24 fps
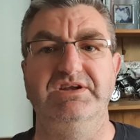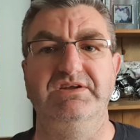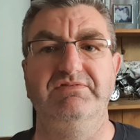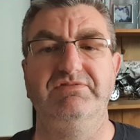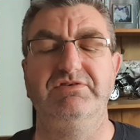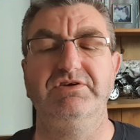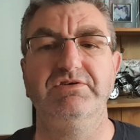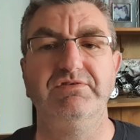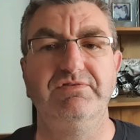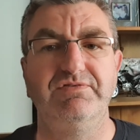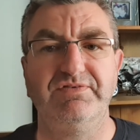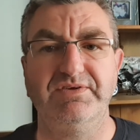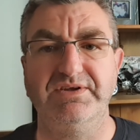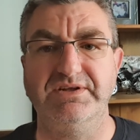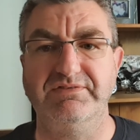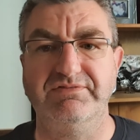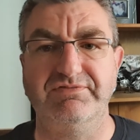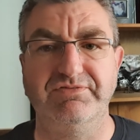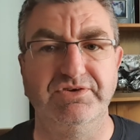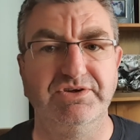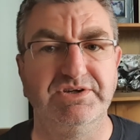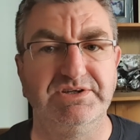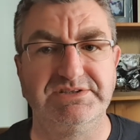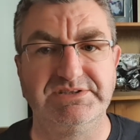if you feel
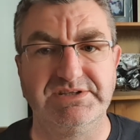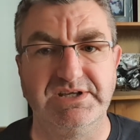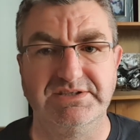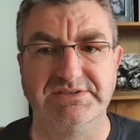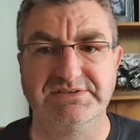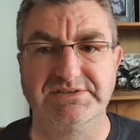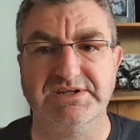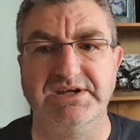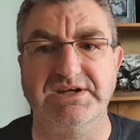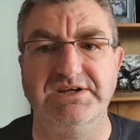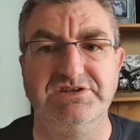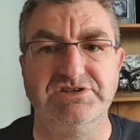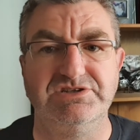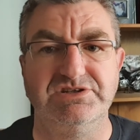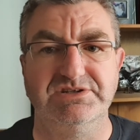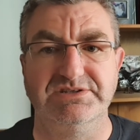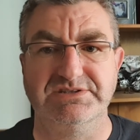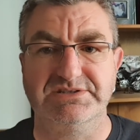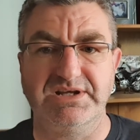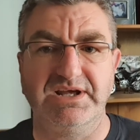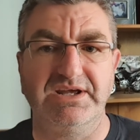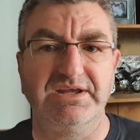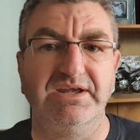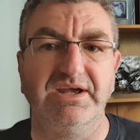funny
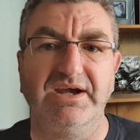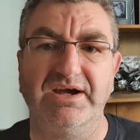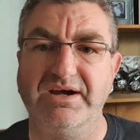sensations like your